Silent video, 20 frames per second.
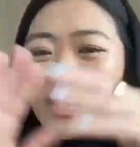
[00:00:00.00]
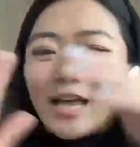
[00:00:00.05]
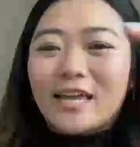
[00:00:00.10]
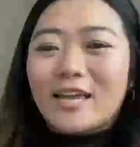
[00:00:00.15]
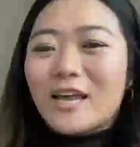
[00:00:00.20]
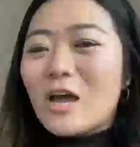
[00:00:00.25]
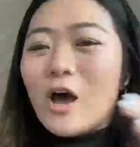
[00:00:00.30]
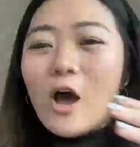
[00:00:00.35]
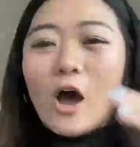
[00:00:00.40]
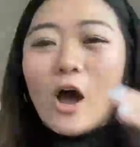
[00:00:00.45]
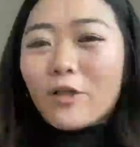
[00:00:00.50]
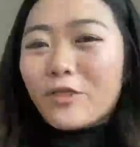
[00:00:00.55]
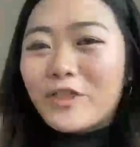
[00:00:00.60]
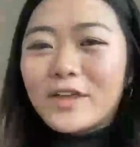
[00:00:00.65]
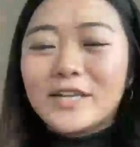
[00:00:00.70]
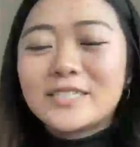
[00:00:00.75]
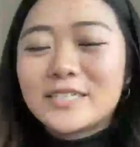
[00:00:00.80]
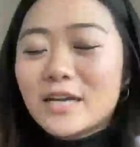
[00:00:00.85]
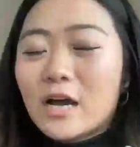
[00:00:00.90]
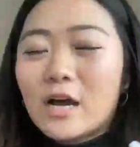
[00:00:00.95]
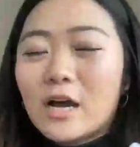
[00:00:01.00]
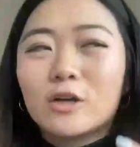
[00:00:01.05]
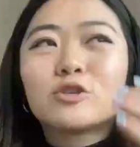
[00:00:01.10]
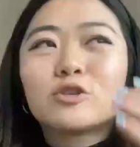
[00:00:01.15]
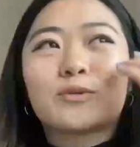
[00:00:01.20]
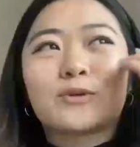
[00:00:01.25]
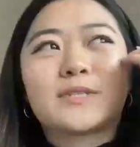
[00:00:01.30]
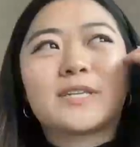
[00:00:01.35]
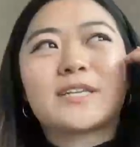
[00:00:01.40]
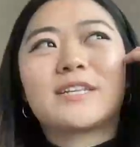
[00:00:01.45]
like authentic
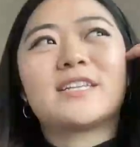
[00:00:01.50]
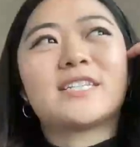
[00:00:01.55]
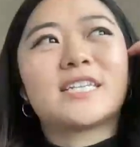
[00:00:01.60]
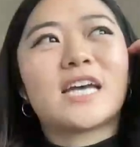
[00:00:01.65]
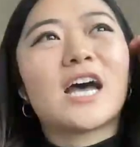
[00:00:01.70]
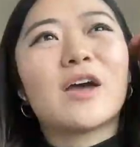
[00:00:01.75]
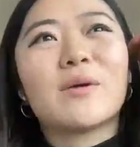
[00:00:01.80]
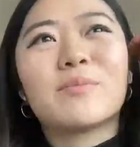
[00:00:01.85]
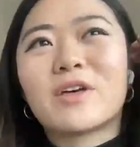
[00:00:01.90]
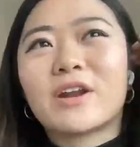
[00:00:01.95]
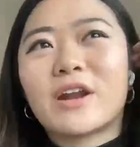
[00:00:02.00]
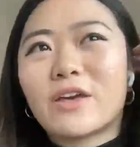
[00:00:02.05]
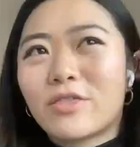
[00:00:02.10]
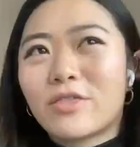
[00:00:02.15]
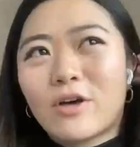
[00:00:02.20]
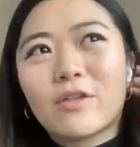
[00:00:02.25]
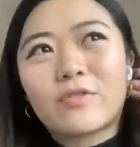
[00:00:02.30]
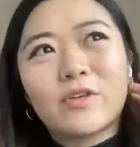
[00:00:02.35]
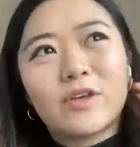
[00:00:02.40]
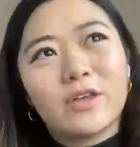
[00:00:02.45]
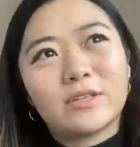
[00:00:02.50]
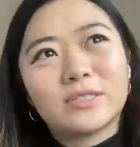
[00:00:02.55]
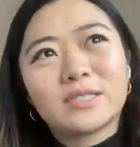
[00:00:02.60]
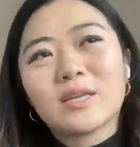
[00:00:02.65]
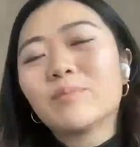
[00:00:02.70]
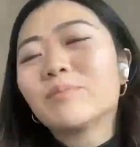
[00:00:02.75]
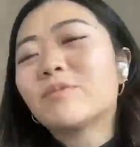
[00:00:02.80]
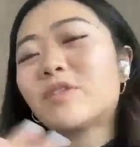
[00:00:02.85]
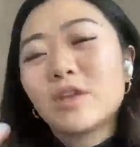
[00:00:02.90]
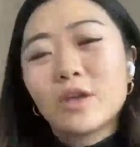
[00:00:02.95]
100% of the time that I thought that
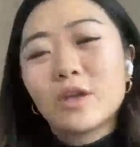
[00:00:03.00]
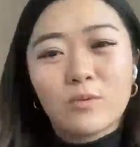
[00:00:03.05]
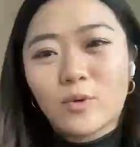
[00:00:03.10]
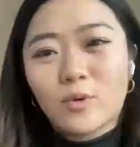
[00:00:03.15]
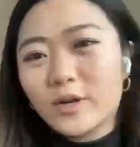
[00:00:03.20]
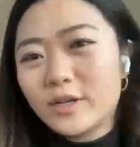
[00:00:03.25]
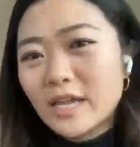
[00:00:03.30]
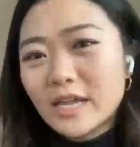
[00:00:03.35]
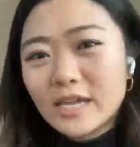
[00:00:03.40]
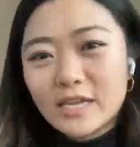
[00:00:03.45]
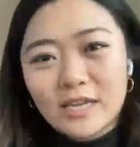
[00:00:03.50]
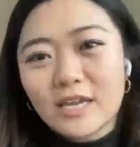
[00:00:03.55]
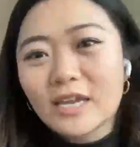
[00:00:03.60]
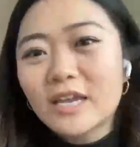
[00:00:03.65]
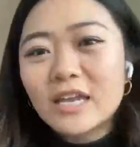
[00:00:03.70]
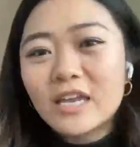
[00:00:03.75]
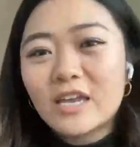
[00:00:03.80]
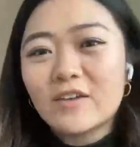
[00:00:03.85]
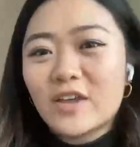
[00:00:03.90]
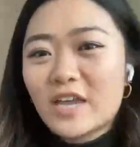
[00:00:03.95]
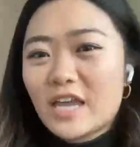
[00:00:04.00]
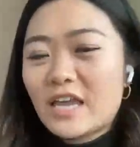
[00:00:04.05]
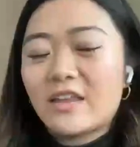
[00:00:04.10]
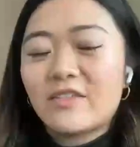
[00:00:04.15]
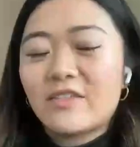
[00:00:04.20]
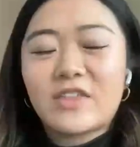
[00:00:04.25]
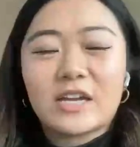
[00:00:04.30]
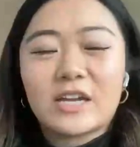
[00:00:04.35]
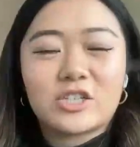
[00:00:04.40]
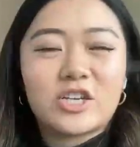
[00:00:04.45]
something would like give a
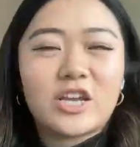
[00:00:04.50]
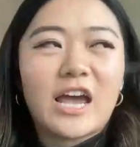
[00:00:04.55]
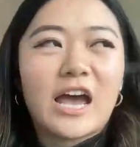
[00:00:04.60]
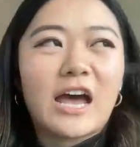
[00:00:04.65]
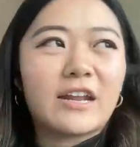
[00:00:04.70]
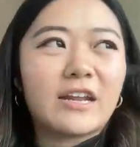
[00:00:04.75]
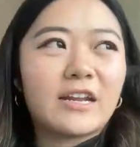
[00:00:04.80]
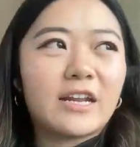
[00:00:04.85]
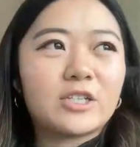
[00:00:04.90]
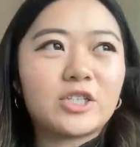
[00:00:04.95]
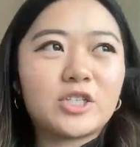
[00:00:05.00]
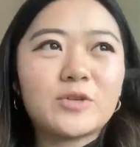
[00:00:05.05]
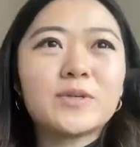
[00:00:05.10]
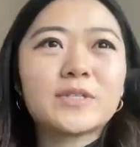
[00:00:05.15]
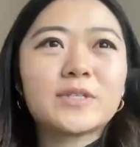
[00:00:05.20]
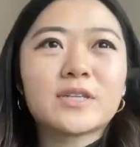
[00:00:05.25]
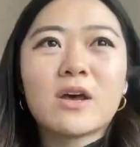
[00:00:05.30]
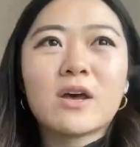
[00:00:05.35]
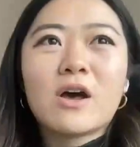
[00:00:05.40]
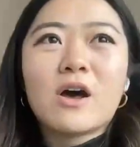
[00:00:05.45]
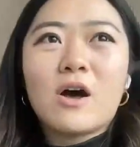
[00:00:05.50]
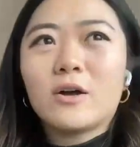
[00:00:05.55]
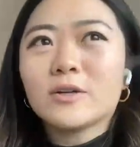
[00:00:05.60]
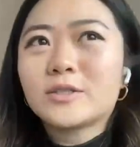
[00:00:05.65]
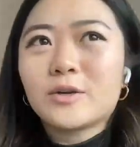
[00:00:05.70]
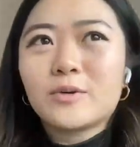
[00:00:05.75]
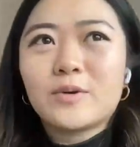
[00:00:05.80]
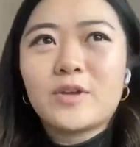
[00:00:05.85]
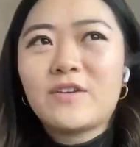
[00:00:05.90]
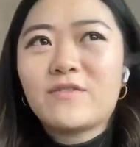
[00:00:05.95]
hint that she had it. And she was
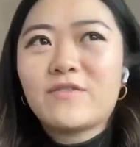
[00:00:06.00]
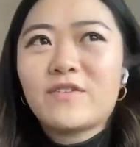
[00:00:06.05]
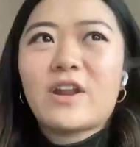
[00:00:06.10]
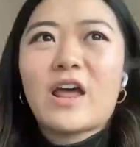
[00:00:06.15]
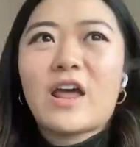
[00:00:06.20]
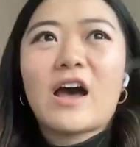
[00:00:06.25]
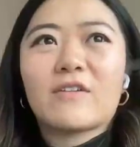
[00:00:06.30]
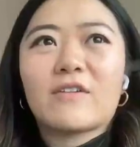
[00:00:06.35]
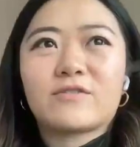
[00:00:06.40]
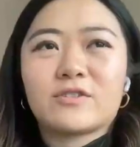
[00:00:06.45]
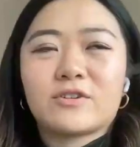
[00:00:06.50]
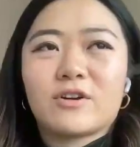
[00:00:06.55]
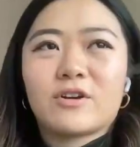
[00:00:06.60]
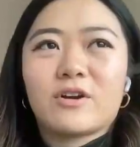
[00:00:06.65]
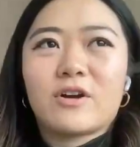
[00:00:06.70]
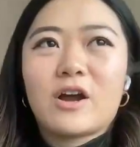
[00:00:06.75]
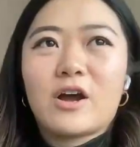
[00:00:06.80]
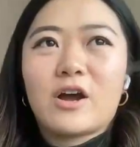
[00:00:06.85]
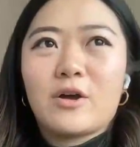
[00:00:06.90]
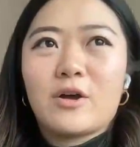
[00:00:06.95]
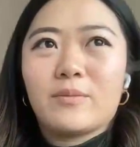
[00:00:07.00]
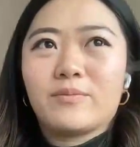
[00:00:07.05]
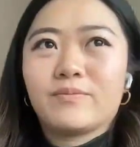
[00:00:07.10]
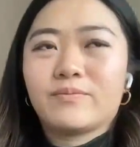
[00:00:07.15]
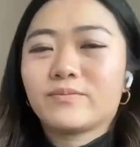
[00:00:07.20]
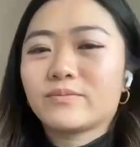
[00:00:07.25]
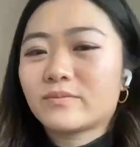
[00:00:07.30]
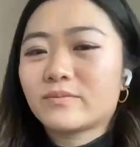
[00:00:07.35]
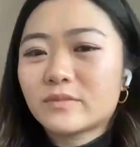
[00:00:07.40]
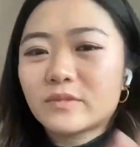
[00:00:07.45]
also, even after
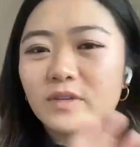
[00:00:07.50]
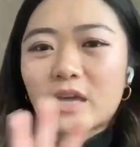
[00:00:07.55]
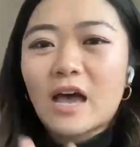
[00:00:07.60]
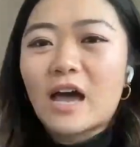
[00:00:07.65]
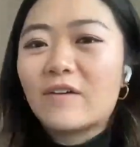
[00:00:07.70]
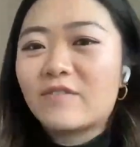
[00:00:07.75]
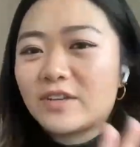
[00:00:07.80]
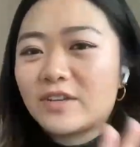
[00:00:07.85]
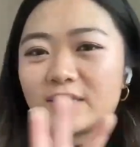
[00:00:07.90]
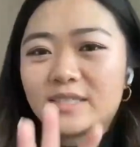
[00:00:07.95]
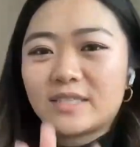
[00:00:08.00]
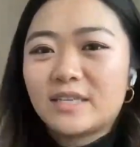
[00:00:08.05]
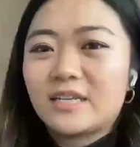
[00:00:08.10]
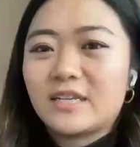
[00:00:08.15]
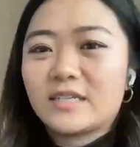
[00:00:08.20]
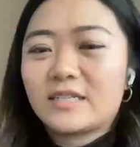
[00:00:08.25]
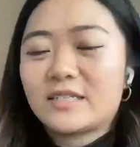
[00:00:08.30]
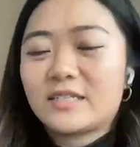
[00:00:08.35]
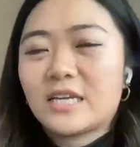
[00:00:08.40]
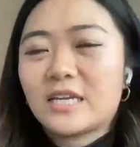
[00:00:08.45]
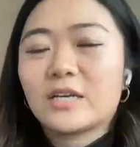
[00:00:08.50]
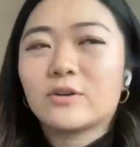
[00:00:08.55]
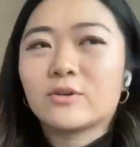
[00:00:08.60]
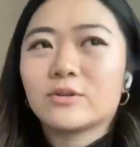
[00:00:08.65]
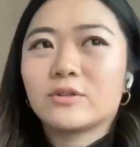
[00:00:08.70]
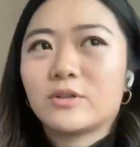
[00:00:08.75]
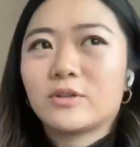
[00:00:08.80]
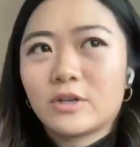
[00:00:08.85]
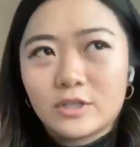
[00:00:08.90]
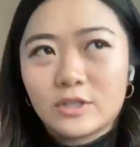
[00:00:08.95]
having seen it
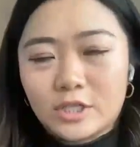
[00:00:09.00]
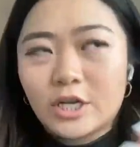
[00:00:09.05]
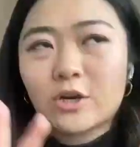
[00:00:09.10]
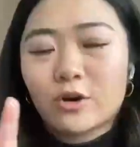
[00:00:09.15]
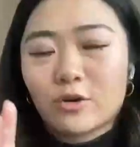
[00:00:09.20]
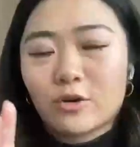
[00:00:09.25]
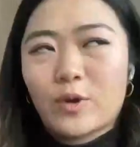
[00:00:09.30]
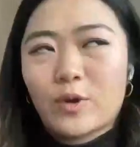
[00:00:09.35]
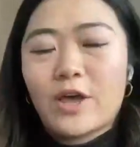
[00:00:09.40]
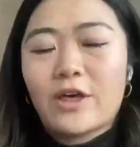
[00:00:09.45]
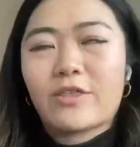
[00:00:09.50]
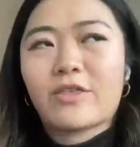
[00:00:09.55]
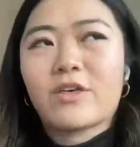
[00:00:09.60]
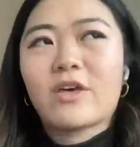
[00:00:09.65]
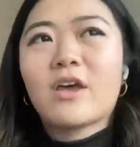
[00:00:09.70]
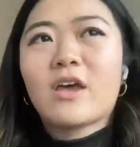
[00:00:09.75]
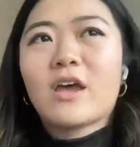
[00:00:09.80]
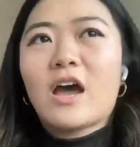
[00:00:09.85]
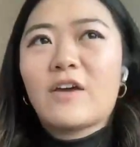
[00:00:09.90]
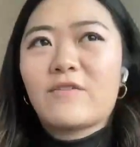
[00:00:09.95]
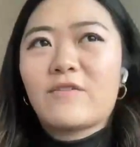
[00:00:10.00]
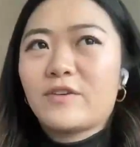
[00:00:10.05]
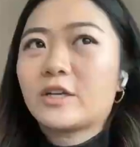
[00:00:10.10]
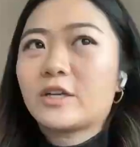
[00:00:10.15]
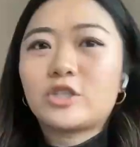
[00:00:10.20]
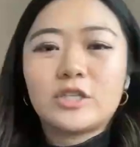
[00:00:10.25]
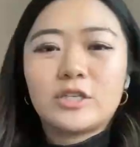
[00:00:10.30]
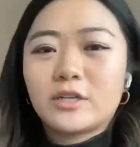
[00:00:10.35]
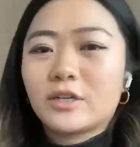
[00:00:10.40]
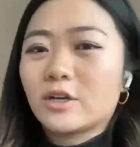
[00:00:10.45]
tinkered with, I feel
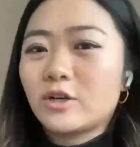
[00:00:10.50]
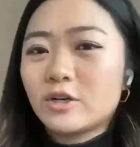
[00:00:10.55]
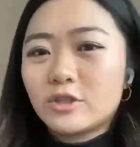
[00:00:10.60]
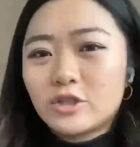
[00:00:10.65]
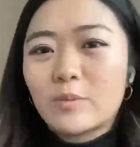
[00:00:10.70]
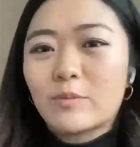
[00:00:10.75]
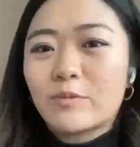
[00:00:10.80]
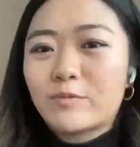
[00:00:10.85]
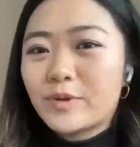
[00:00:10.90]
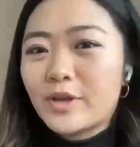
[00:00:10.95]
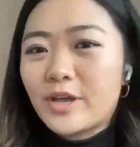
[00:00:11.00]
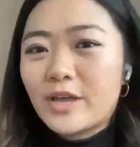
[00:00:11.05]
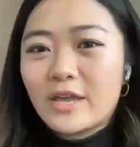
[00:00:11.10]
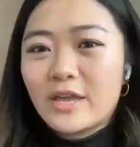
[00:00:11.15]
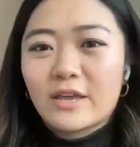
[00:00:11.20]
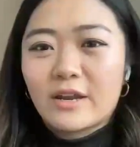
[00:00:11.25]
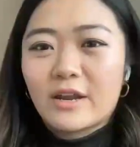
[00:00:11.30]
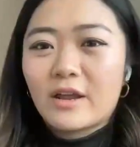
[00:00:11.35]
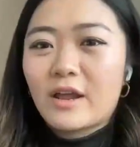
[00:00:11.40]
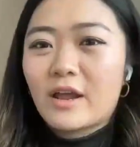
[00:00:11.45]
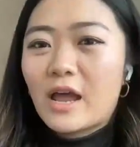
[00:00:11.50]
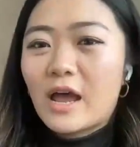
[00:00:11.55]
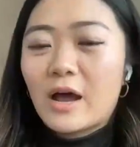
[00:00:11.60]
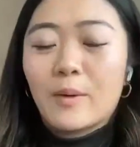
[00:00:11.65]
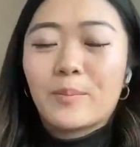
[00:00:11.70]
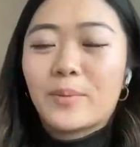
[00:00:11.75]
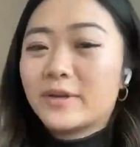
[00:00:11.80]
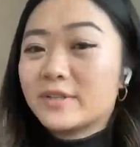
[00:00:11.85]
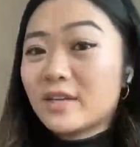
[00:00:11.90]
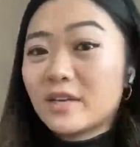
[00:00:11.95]
like she did a good job of playing it
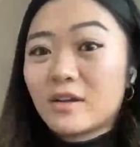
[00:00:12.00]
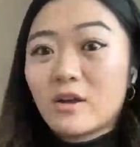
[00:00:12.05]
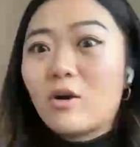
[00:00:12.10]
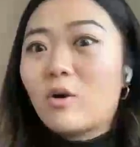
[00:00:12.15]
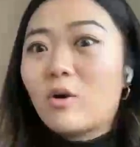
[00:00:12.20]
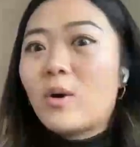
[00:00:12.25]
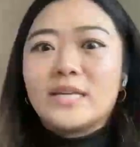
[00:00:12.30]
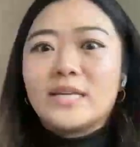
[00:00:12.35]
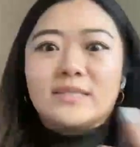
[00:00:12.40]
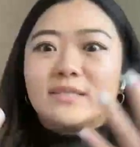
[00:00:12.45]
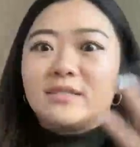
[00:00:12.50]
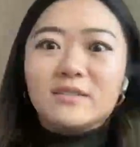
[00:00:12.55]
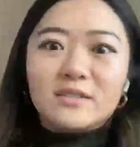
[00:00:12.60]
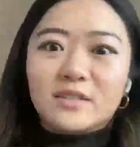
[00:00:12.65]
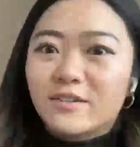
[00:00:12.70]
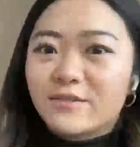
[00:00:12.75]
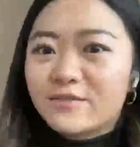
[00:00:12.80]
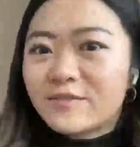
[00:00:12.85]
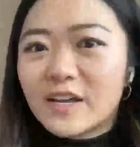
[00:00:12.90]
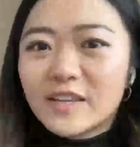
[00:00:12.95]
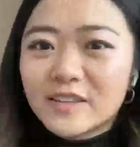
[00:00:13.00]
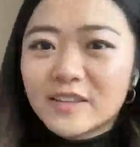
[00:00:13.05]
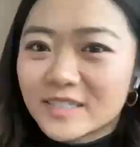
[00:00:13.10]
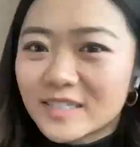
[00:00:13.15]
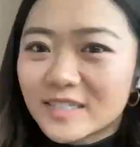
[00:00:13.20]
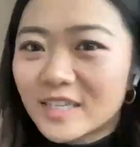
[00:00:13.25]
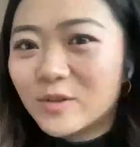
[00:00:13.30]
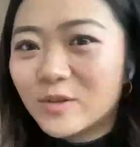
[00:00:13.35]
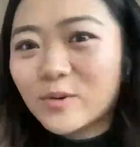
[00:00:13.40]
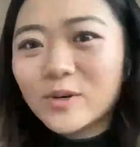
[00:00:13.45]
up as like, oh, I still need to find
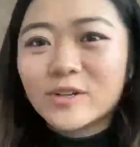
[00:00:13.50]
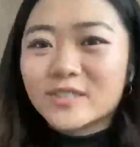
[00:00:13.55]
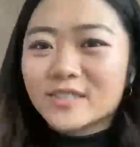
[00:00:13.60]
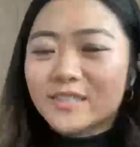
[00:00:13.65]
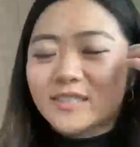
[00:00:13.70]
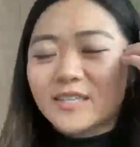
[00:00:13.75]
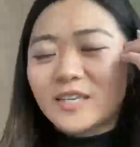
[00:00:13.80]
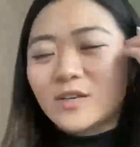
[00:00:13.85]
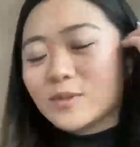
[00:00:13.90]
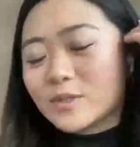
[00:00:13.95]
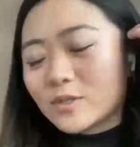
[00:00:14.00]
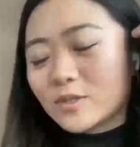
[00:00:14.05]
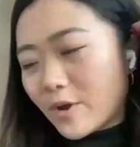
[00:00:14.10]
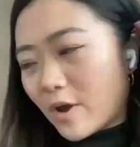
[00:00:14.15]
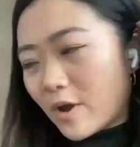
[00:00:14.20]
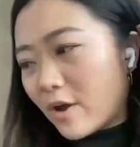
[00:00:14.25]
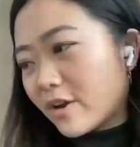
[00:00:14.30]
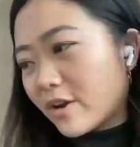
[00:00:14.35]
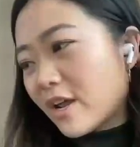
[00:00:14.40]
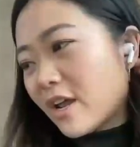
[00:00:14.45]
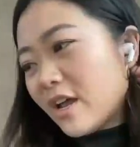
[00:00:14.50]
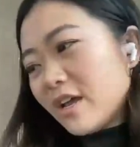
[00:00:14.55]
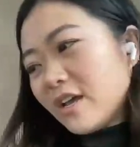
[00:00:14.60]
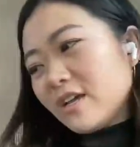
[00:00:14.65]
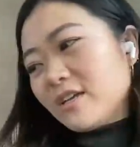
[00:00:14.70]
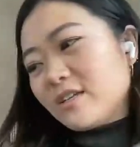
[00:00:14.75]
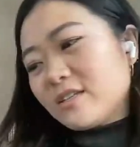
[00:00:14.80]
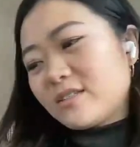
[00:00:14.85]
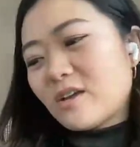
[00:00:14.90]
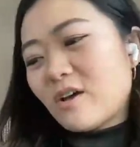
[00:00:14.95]
this key. Where is this key? What's going on?
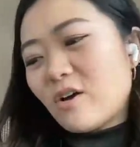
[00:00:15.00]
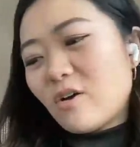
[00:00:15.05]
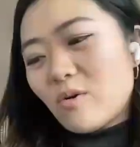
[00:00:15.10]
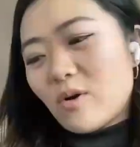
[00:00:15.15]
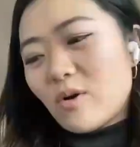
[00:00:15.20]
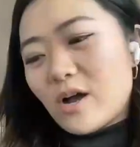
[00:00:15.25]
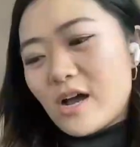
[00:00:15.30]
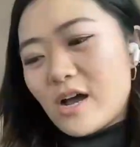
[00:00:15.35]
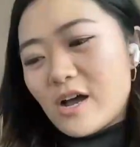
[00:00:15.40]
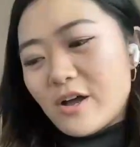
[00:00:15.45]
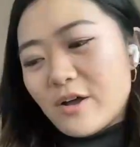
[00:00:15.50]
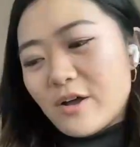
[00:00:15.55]
So